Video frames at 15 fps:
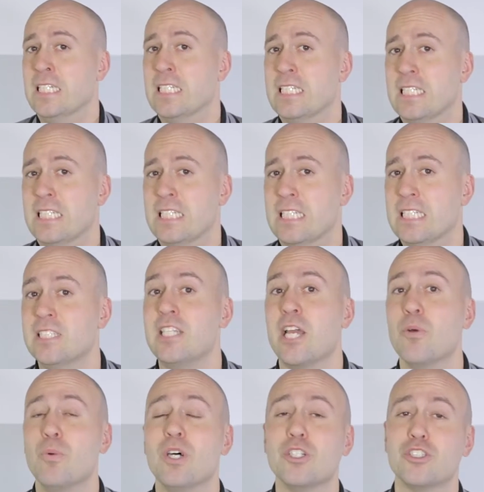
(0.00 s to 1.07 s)
uh,
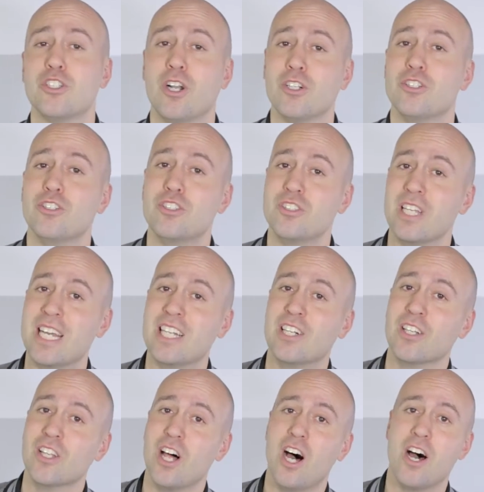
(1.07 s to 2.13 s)
they will start to stink
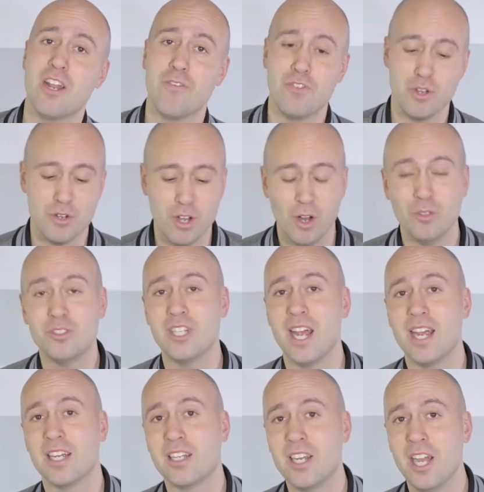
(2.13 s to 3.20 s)
a lot if you don't
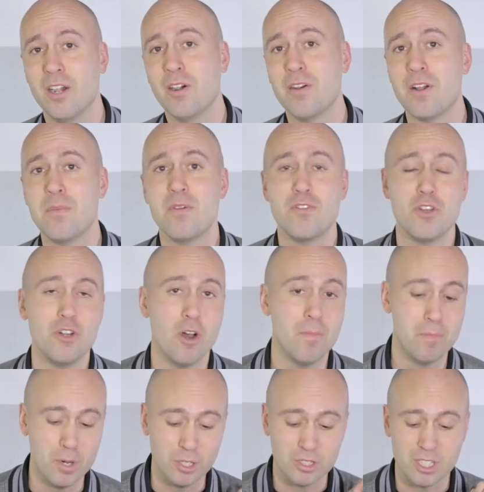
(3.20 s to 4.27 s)
take care of them, if you
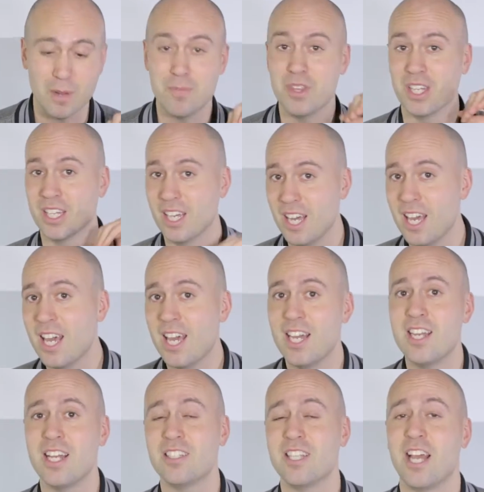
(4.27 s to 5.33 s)
don't put something
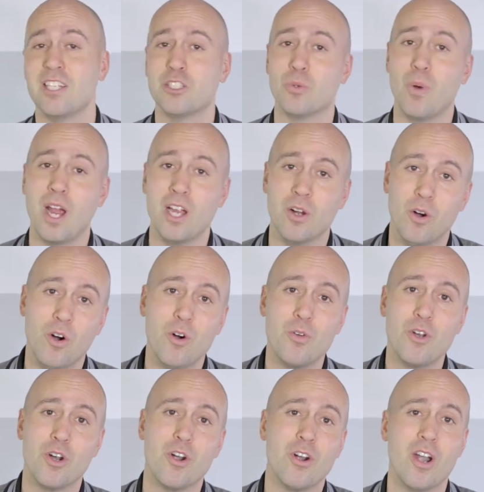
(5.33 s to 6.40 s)
in that takes away
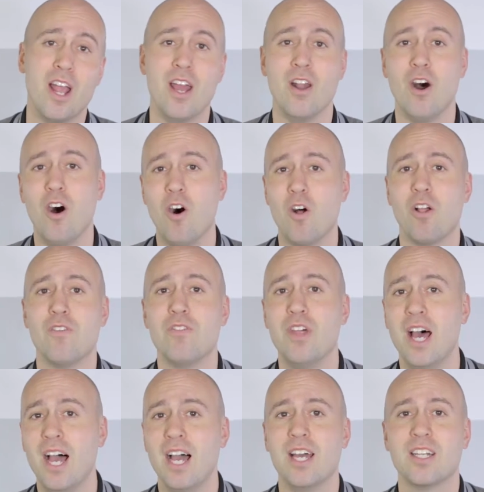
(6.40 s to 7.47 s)
odor and all of
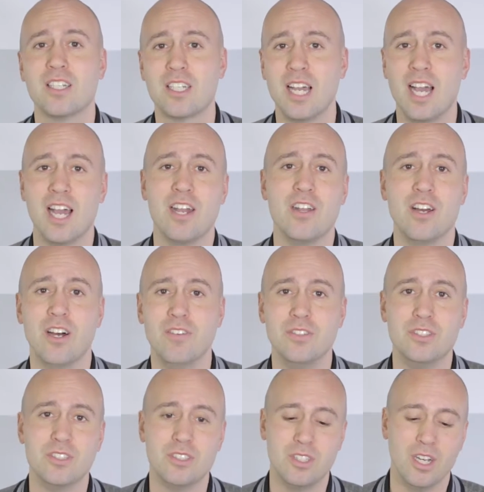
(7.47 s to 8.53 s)
that kind of
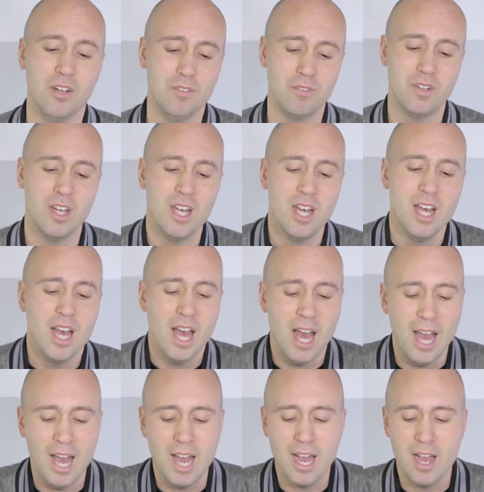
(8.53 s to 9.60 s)
stuff.
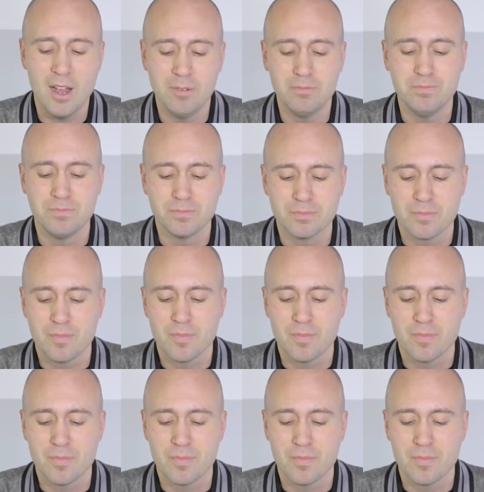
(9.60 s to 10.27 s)
Um,